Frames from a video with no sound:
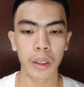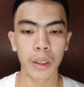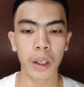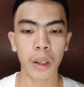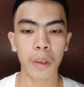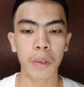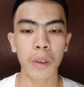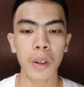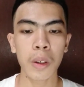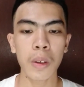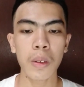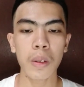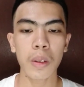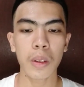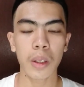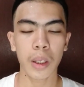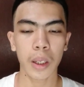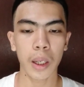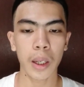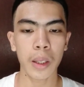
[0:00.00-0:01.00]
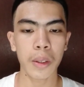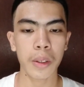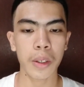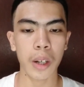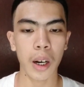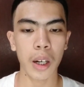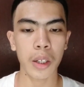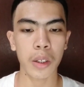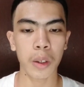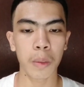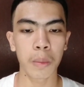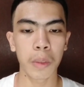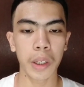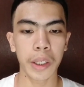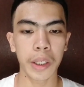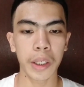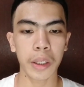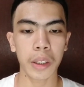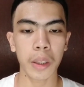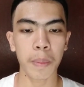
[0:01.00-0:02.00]
The crew in charge of
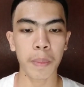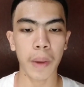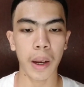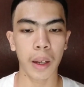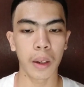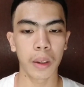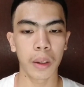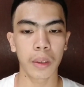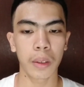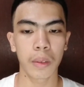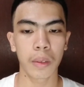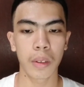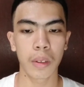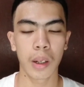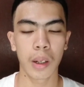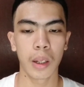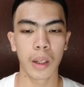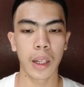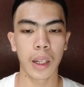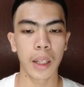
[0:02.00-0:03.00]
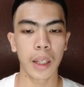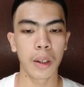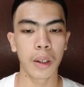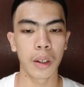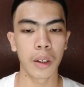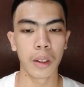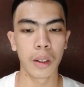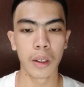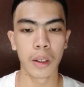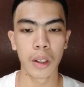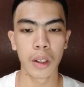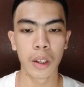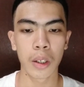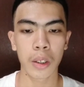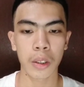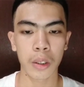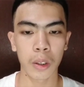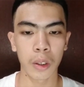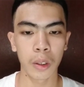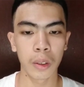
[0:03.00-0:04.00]
rigging the pilot ladder
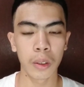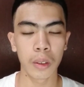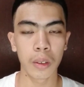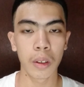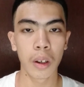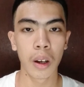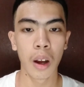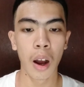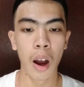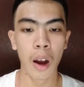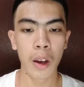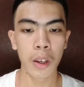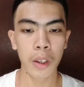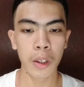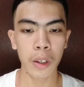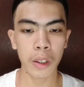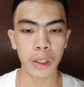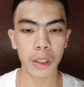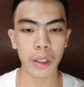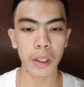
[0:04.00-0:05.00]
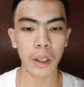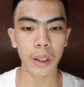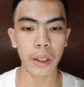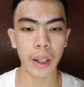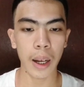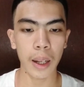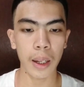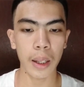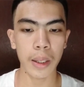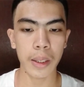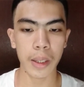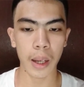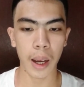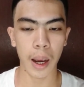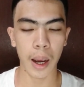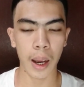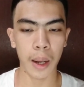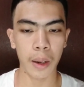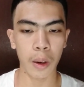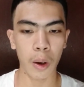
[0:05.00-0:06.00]
should use their knowledge
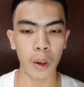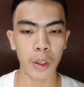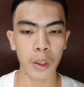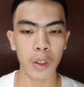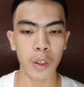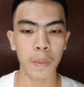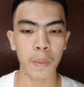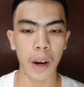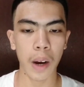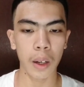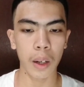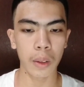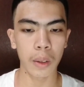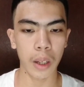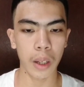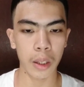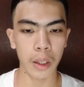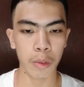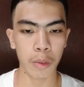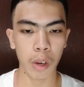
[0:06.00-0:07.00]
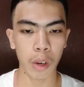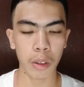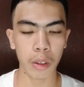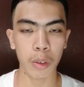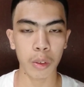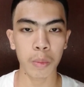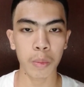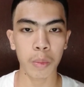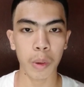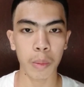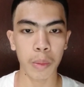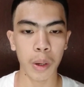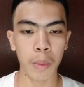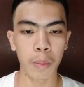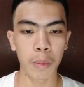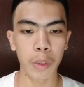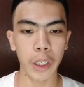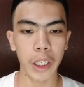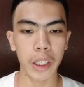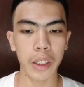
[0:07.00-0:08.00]
and also follow the instruction from the
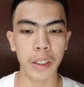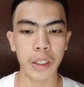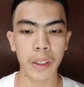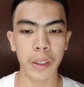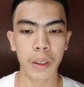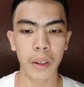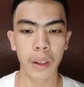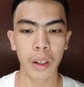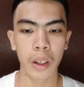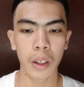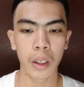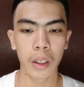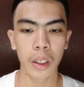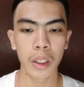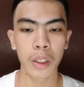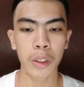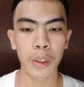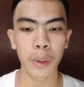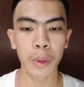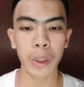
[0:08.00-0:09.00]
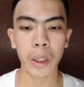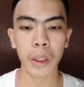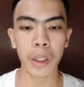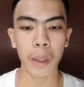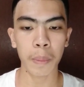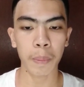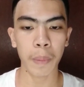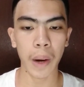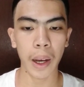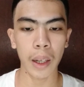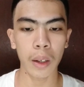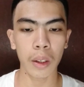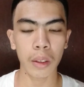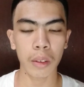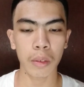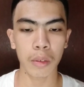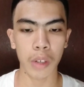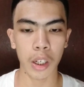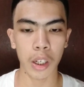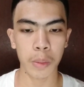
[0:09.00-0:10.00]
bridge during the
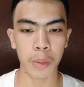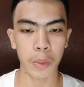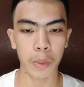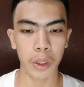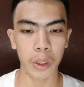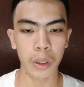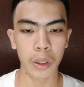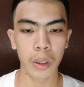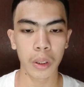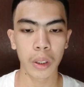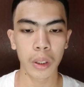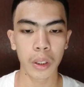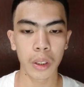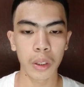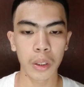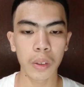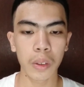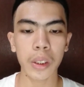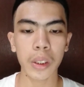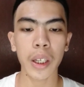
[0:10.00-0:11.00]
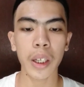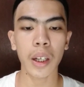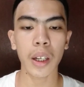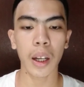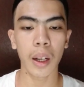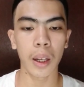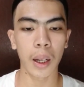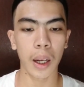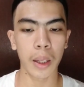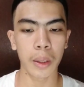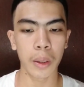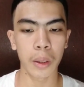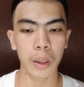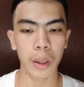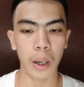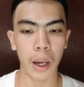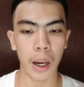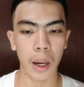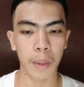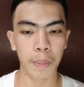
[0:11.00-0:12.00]
pilot transfer. Using a
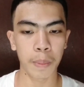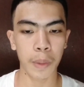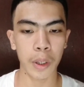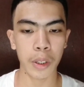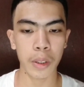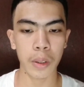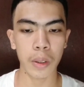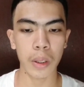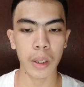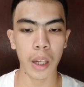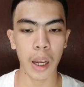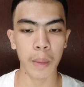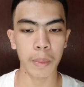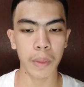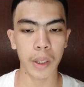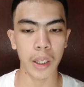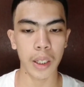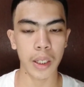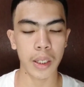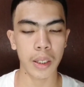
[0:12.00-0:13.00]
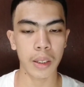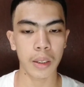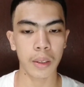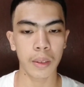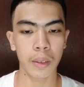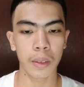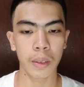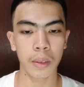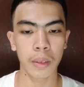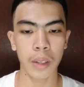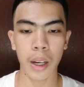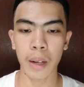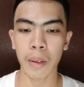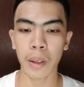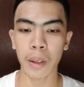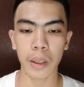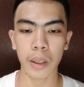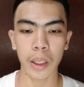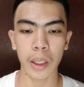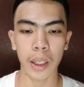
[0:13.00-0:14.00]
ladder, a person's life is
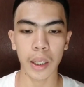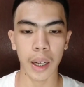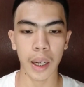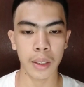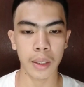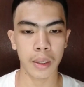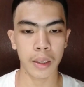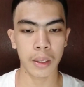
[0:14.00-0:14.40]
directly at